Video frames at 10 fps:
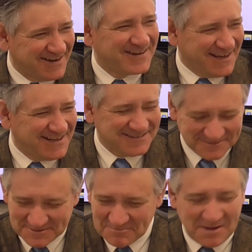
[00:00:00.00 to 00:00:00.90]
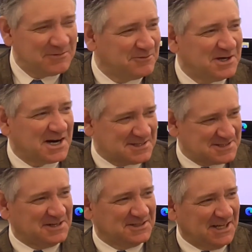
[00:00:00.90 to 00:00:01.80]
Okay. Maybe we ought to
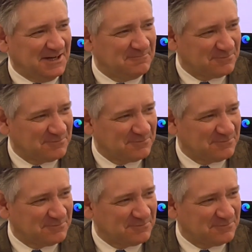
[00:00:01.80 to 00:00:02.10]
start that.